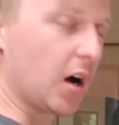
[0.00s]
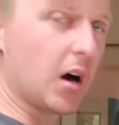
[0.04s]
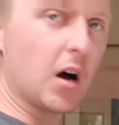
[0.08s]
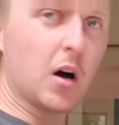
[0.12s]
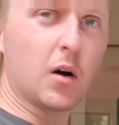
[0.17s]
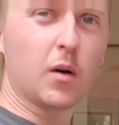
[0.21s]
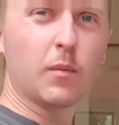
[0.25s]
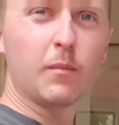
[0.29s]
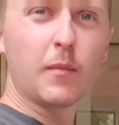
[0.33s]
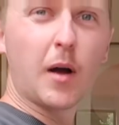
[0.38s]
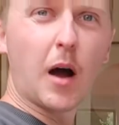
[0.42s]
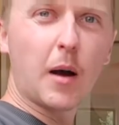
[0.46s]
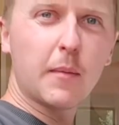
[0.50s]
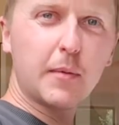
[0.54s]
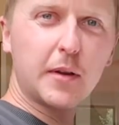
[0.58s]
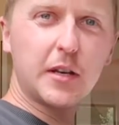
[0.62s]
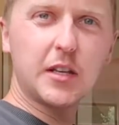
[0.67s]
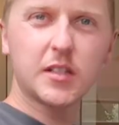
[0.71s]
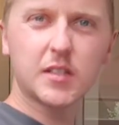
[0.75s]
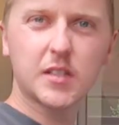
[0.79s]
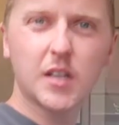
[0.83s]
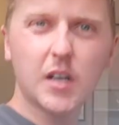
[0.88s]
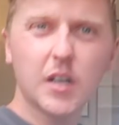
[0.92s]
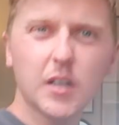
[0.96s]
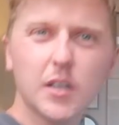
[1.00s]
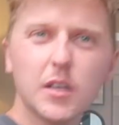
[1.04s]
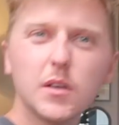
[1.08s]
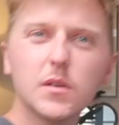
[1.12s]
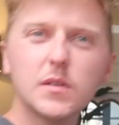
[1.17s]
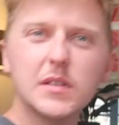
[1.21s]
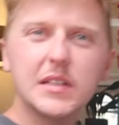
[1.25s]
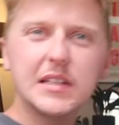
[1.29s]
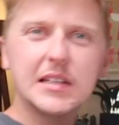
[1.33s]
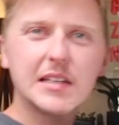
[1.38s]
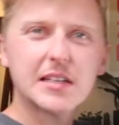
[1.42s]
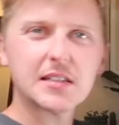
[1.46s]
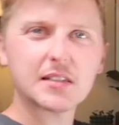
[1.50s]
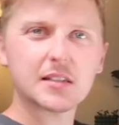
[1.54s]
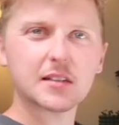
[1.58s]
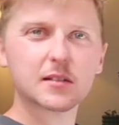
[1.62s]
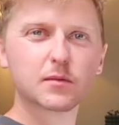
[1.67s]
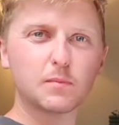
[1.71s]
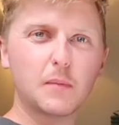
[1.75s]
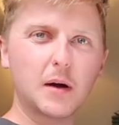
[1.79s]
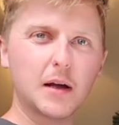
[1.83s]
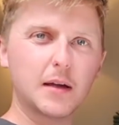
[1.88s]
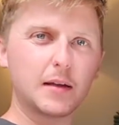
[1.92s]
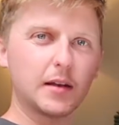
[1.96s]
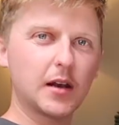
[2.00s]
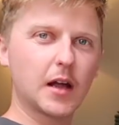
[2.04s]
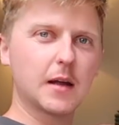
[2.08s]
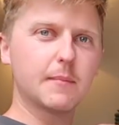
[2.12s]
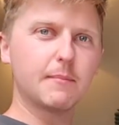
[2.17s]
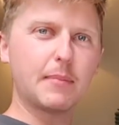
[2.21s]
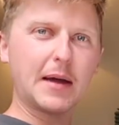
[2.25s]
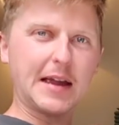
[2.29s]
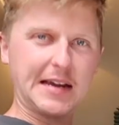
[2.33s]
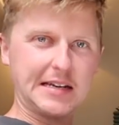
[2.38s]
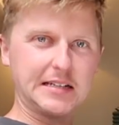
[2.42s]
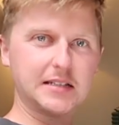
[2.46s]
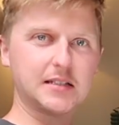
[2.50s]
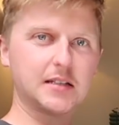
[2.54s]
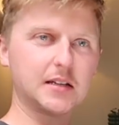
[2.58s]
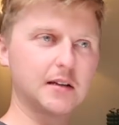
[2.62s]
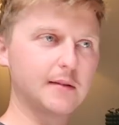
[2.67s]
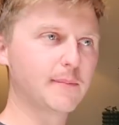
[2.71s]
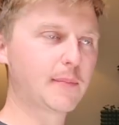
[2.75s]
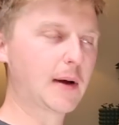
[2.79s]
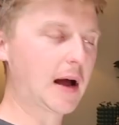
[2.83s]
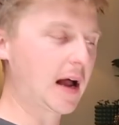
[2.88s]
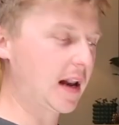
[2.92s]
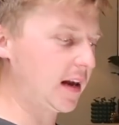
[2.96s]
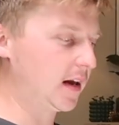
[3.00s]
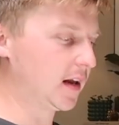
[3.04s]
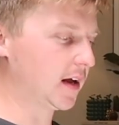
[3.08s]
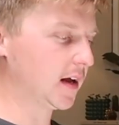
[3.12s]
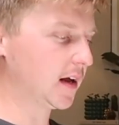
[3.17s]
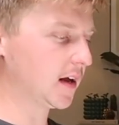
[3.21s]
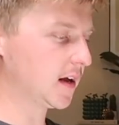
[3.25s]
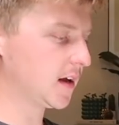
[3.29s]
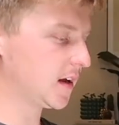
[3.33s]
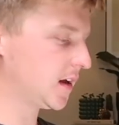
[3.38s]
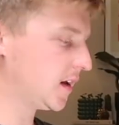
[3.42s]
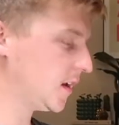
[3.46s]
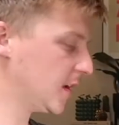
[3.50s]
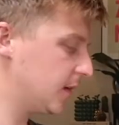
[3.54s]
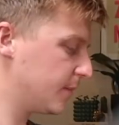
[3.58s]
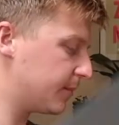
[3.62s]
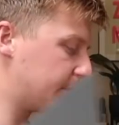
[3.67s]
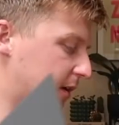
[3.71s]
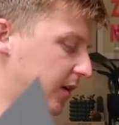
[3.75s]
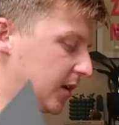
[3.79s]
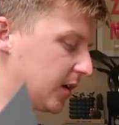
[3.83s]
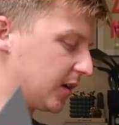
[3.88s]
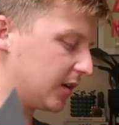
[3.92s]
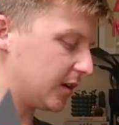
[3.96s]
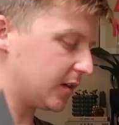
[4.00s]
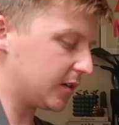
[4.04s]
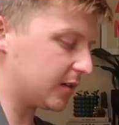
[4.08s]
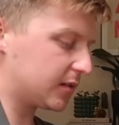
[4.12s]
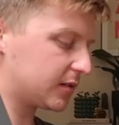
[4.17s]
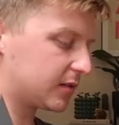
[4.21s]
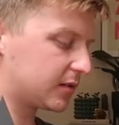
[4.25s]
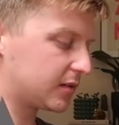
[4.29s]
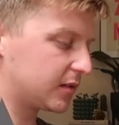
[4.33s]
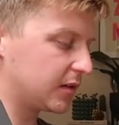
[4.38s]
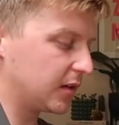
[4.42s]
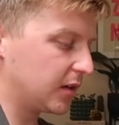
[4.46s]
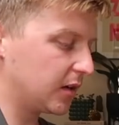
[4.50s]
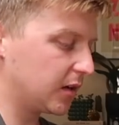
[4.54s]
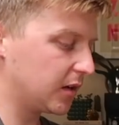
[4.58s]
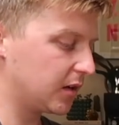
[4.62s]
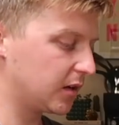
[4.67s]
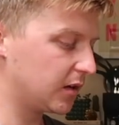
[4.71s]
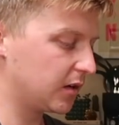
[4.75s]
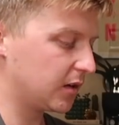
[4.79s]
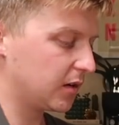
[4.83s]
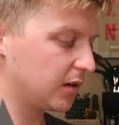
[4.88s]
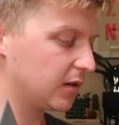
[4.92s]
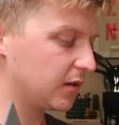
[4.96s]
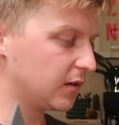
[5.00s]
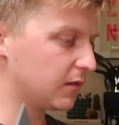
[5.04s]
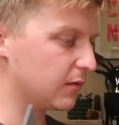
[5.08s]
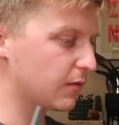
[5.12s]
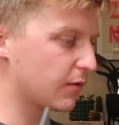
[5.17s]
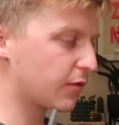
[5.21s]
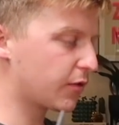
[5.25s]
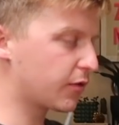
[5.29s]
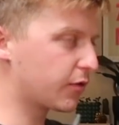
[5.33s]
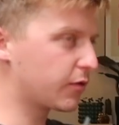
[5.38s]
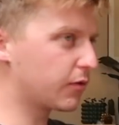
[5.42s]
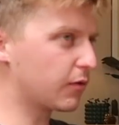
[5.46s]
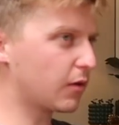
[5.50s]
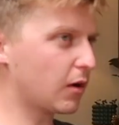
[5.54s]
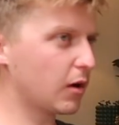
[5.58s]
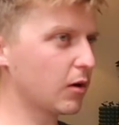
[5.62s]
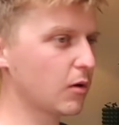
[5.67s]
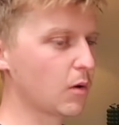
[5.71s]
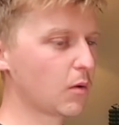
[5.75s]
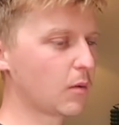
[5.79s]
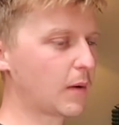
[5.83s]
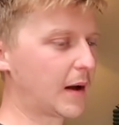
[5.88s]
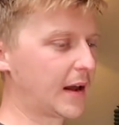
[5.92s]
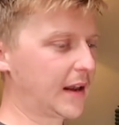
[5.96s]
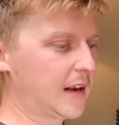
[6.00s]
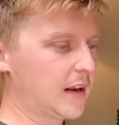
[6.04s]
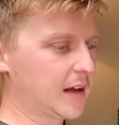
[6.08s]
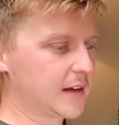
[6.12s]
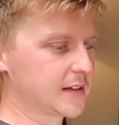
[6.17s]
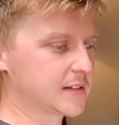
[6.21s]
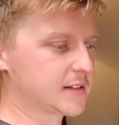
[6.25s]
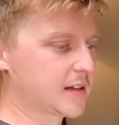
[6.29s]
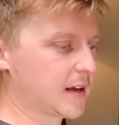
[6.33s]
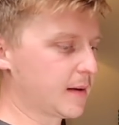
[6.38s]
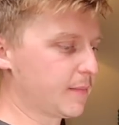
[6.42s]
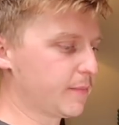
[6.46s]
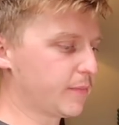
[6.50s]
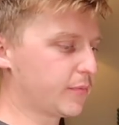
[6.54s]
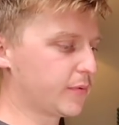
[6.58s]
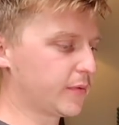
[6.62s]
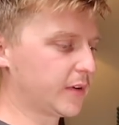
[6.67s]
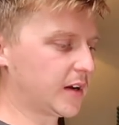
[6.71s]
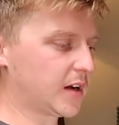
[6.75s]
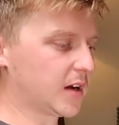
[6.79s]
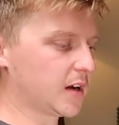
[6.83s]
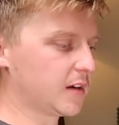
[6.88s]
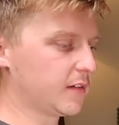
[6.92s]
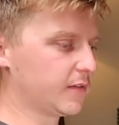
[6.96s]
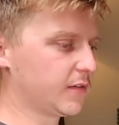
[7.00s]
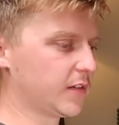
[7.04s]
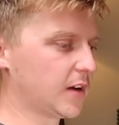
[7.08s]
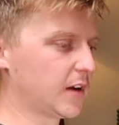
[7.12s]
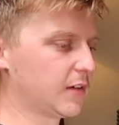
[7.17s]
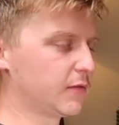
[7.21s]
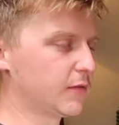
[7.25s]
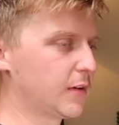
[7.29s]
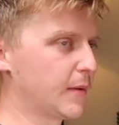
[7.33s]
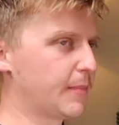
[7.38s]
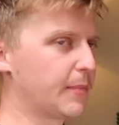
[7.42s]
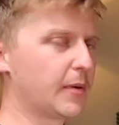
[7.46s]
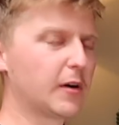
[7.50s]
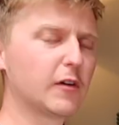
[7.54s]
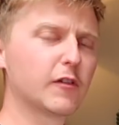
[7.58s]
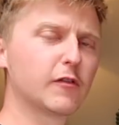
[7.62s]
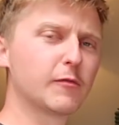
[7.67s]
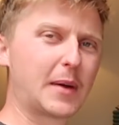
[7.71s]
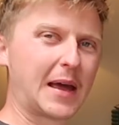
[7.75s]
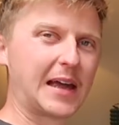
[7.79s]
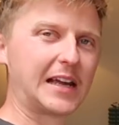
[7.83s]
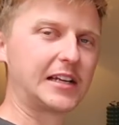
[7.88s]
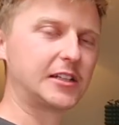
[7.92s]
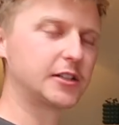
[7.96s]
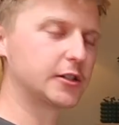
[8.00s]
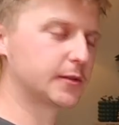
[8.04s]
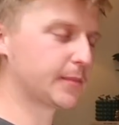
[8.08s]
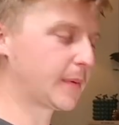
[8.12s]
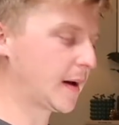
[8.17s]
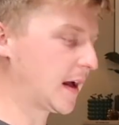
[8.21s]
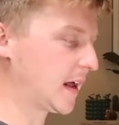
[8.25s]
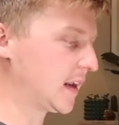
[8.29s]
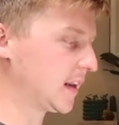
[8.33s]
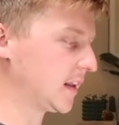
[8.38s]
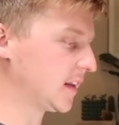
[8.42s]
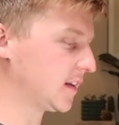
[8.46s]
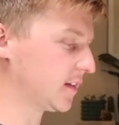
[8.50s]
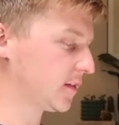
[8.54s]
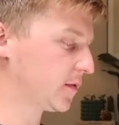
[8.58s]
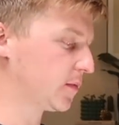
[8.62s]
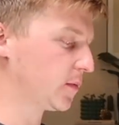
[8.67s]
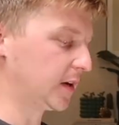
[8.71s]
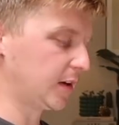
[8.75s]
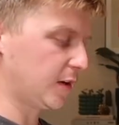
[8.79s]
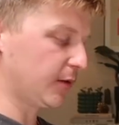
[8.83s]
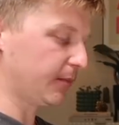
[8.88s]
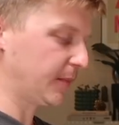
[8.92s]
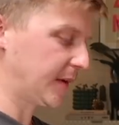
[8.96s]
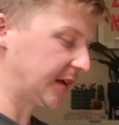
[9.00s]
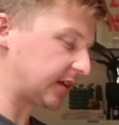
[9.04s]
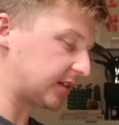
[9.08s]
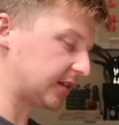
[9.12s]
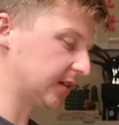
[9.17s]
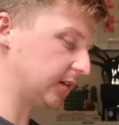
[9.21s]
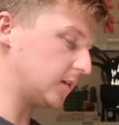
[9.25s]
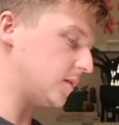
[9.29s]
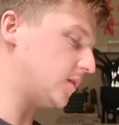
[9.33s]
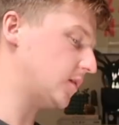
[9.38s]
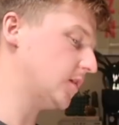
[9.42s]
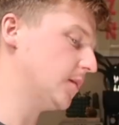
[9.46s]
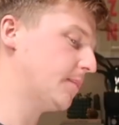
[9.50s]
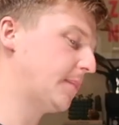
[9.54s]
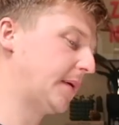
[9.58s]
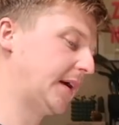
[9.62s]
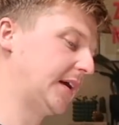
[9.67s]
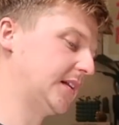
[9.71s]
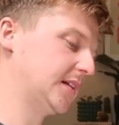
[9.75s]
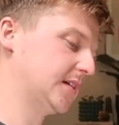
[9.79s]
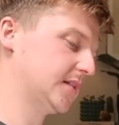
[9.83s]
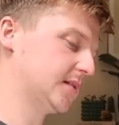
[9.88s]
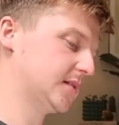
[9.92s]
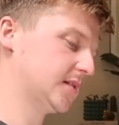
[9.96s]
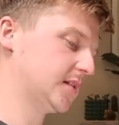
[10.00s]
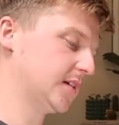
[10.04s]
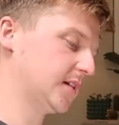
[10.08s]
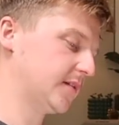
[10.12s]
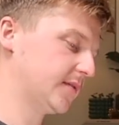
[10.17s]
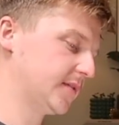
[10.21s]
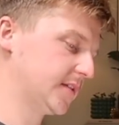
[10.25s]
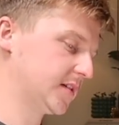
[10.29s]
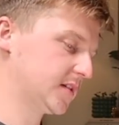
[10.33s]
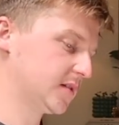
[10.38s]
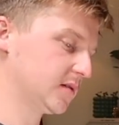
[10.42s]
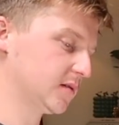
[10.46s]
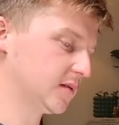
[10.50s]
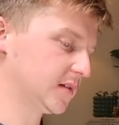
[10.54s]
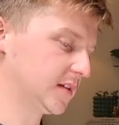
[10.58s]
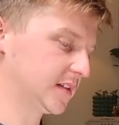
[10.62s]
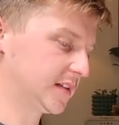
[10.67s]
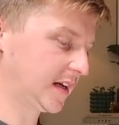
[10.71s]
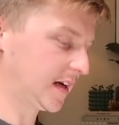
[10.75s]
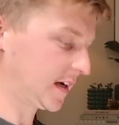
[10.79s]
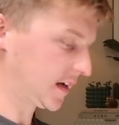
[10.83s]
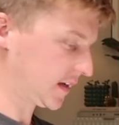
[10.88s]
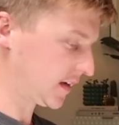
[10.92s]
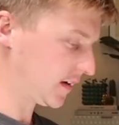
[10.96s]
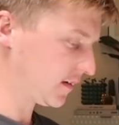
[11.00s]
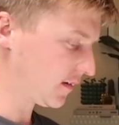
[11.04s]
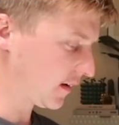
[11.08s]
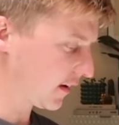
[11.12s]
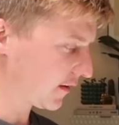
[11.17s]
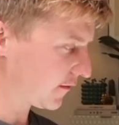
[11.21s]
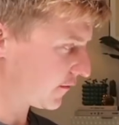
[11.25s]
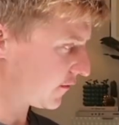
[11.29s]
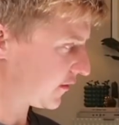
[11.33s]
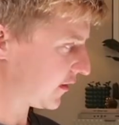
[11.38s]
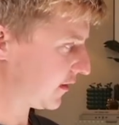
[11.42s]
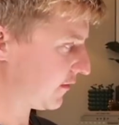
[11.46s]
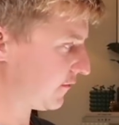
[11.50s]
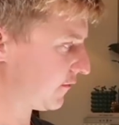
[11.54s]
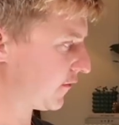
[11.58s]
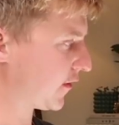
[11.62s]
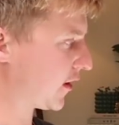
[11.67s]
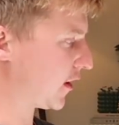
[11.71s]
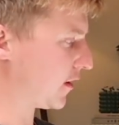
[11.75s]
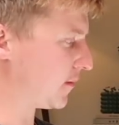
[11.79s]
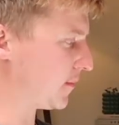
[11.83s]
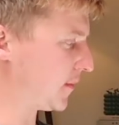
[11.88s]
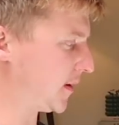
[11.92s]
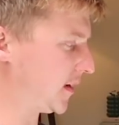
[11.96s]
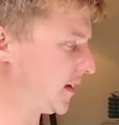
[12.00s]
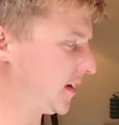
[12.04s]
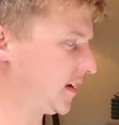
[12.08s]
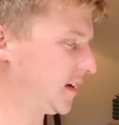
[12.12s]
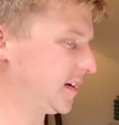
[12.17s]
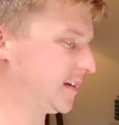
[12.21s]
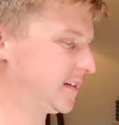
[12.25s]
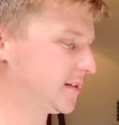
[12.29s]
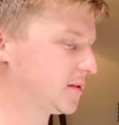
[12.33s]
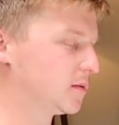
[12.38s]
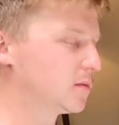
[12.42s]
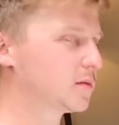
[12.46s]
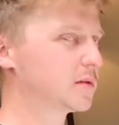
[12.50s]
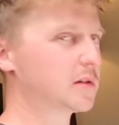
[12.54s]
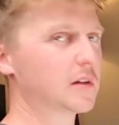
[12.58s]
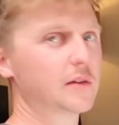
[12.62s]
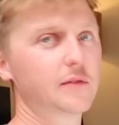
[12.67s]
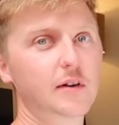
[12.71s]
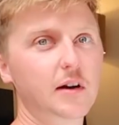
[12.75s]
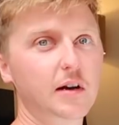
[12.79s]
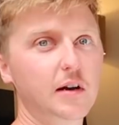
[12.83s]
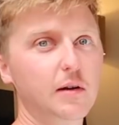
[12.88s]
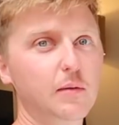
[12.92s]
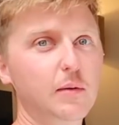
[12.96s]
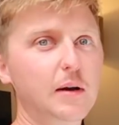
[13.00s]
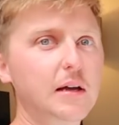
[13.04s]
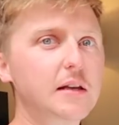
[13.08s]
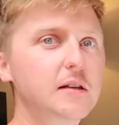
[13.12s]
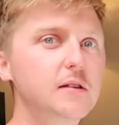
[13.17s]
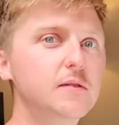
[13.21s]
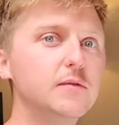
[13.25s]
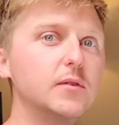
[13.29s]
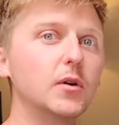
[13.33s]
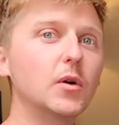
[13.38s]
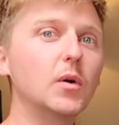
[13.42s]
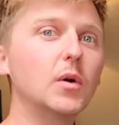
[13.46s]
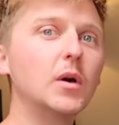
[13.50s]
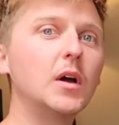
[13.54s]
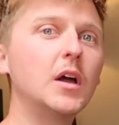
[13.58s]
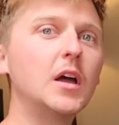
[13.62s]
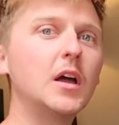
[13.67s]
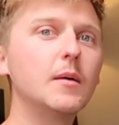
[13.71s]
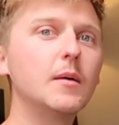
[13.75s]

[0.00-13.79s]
gonna start using this as my like painting palette, because throw away like temporary kind of like rip-off page palettes when you're mixing all your paint and stuff. It's not exactly great for the environment, and it's also very wasteful.